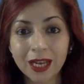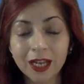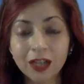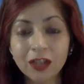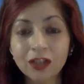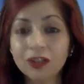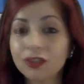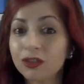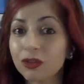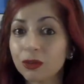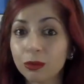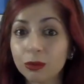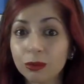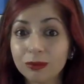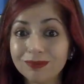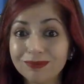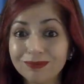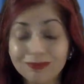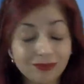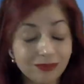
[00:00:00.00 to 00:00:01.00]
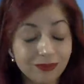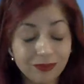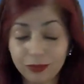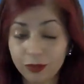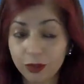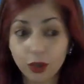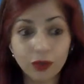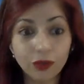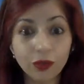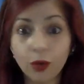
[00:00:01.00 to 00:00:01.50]
So
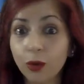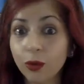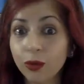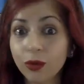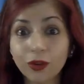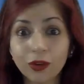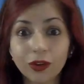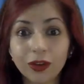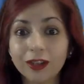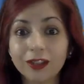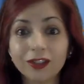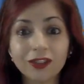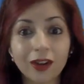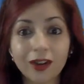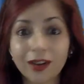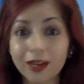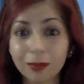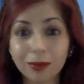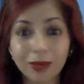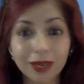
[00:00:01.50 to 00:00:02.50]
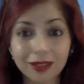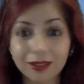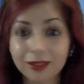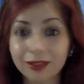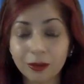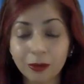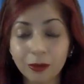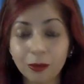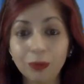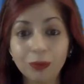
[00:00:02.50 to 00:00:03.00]
you have all heard charity begins
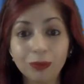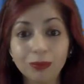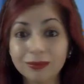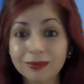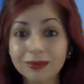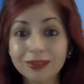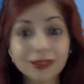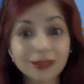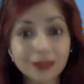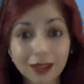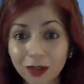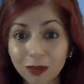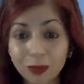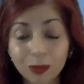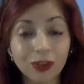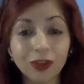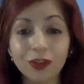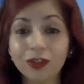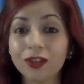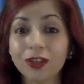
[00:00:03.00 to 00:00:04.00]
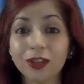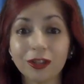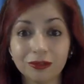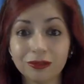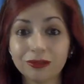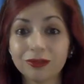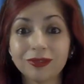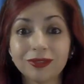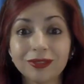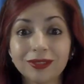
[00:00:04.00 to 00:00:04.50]
at home. Start with
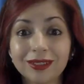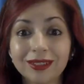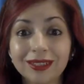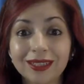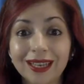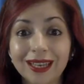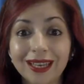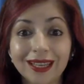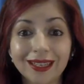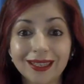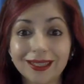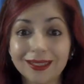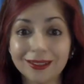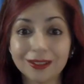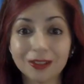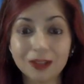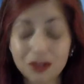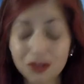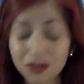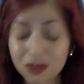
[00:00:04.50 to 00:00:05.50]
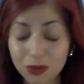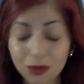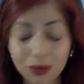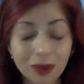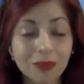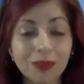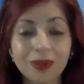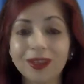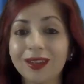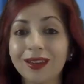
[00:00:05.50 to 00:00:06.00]
yourself and show
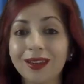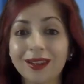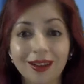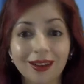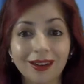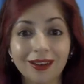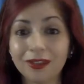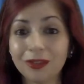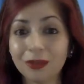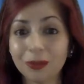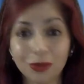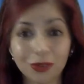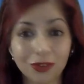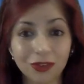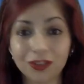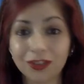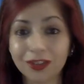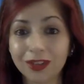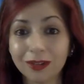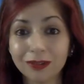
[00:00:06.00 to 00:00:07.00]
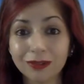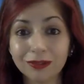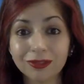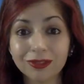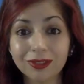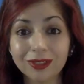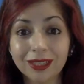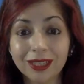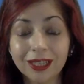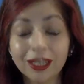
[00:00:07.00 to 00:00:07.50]
empathy and kindness towards yourself.
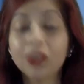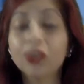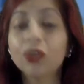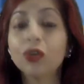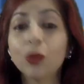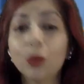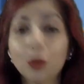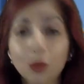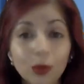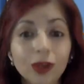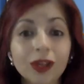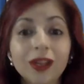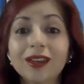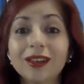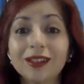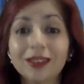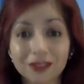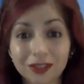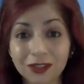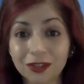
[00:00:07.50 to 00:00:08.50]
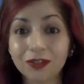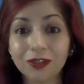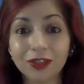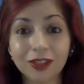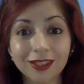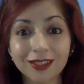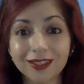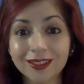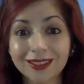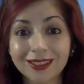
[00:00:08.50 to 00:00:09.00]
You all deserve
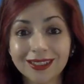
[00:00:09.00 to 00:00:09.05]
it.